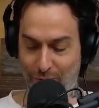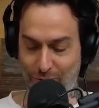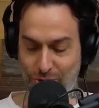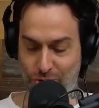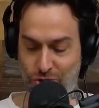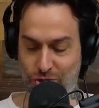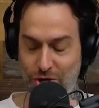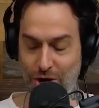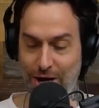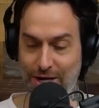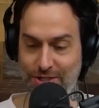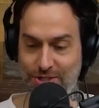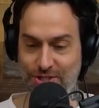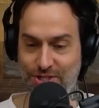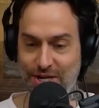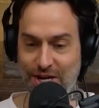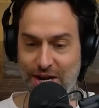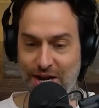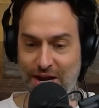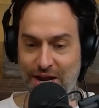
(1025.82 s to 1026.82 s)

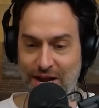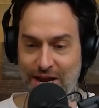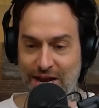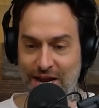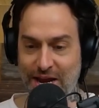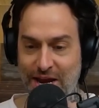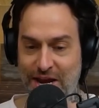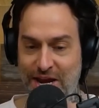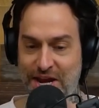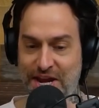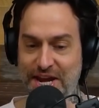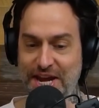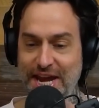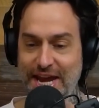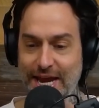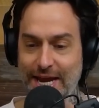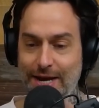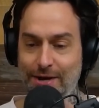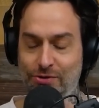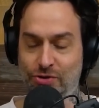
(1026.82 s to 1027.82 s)
just
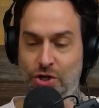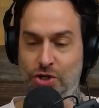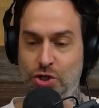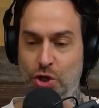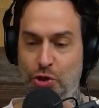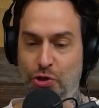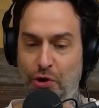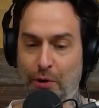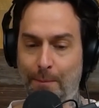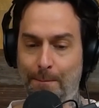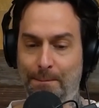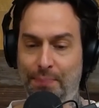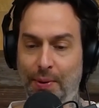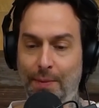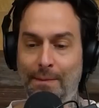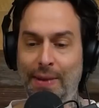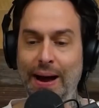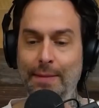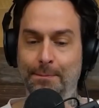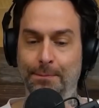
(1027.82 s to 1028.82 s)
heat, just
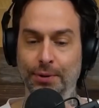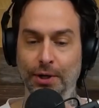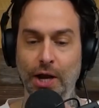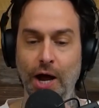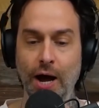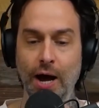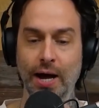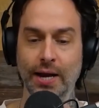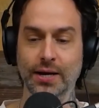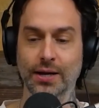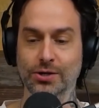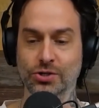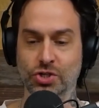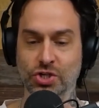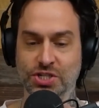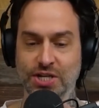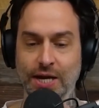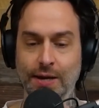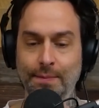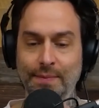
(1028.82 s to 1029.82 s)
my blood
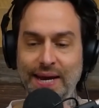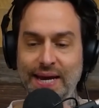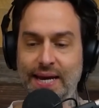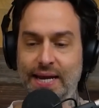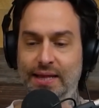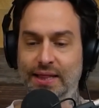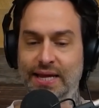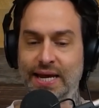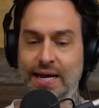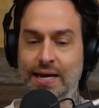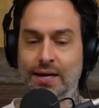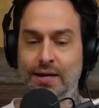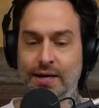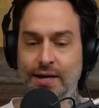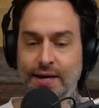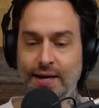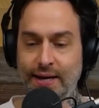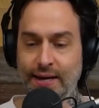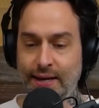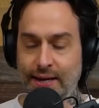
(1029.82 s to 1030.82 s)
just immediately,
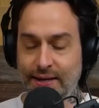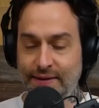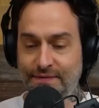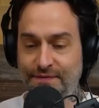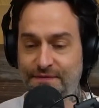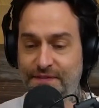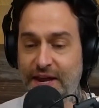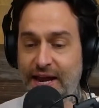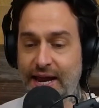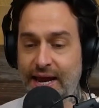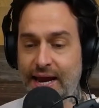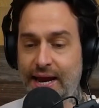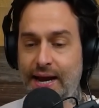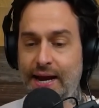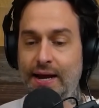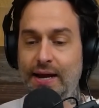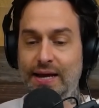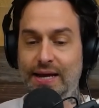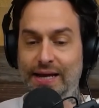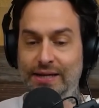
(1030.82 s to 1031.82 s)

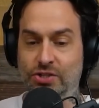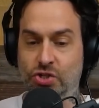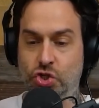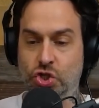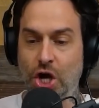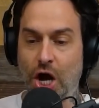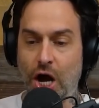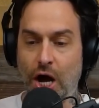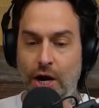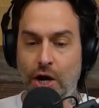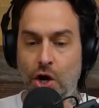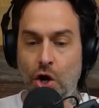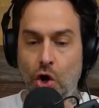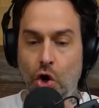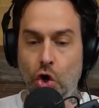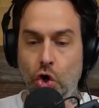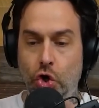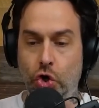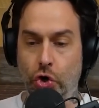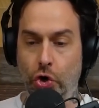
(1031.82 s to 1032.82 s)
ding, it's done
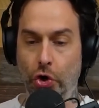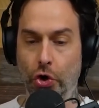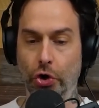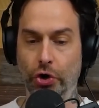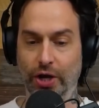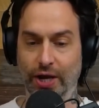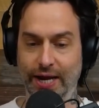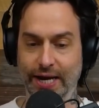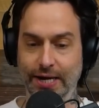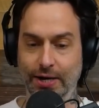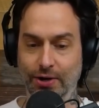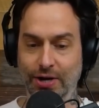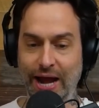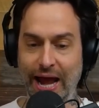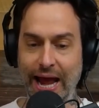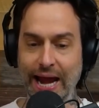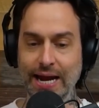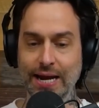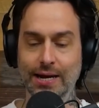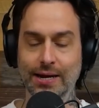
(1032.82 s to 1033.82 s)
curdling,
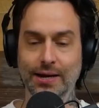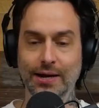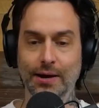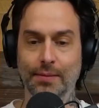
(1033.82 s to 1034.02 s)
okay?